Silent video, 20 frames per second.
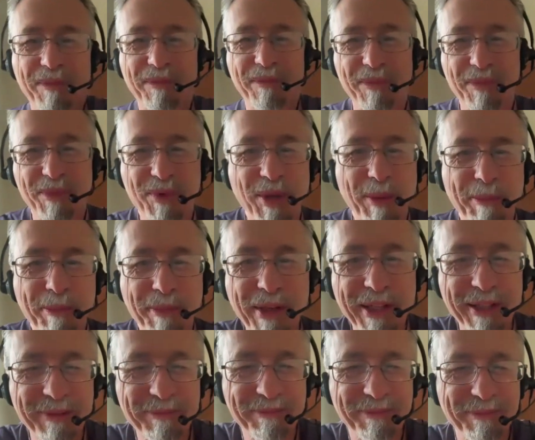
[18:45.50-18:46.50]

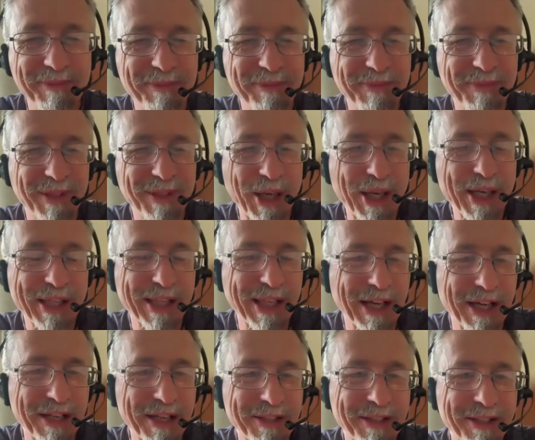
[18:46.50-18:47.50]
something like
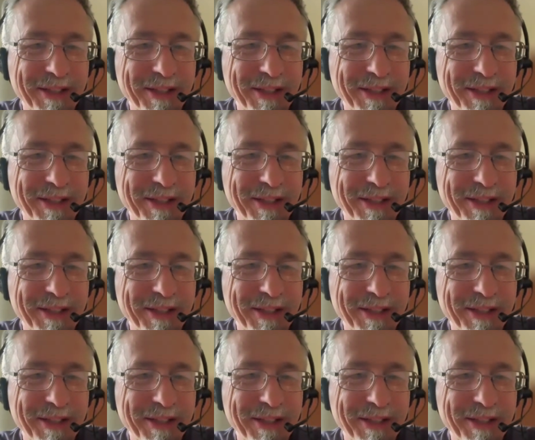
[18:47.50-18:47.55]
that.